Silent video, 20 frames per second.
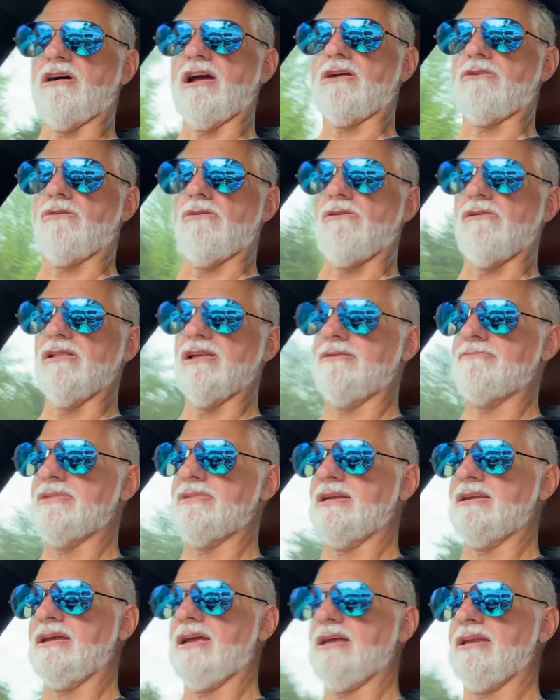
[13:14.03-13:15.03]
I call him
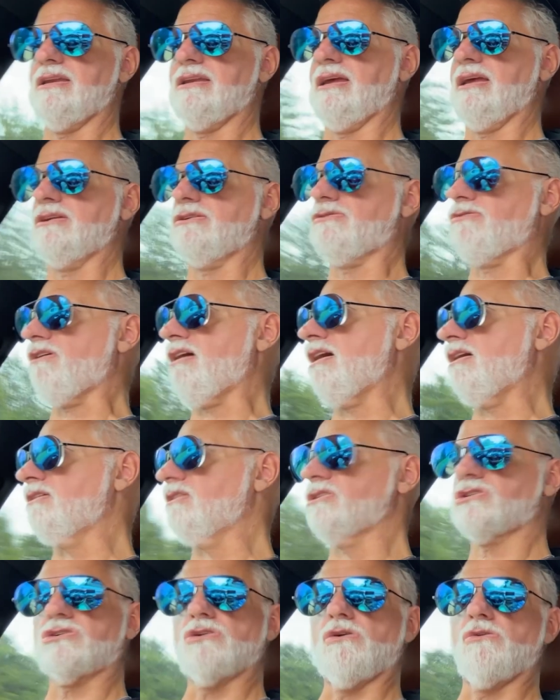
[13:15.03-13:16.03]
and cry
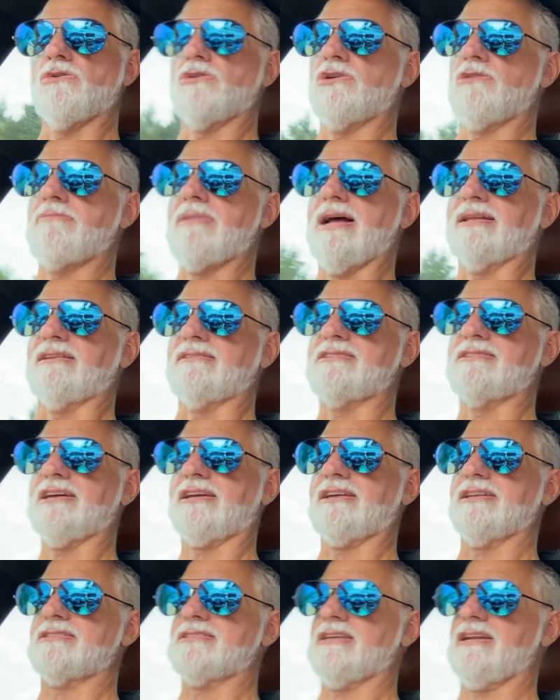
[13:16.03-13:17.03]
on his shoulder about the
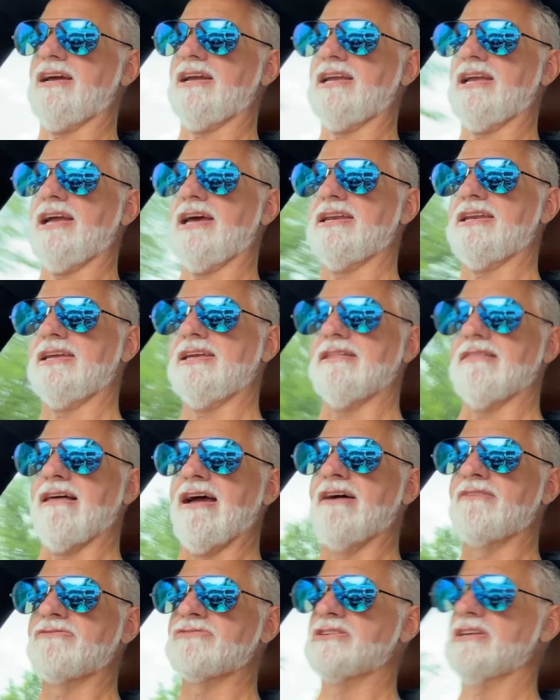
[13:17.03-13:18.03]
tickets that I get, and he
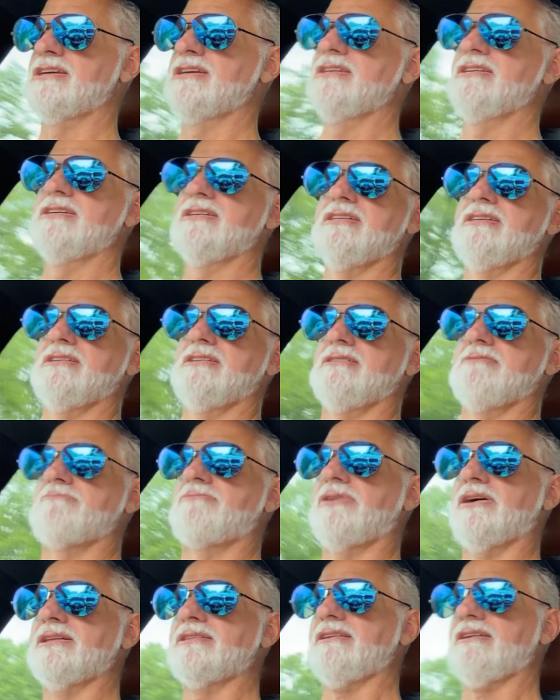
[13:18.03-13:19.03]
laughs.
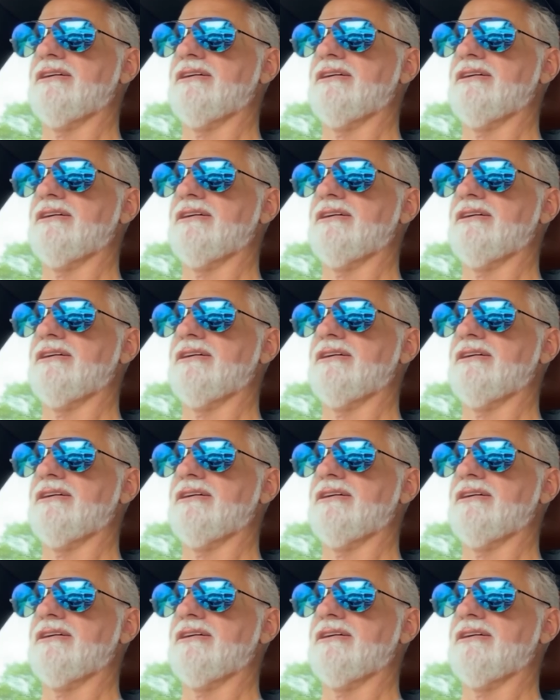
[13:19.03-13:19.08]
But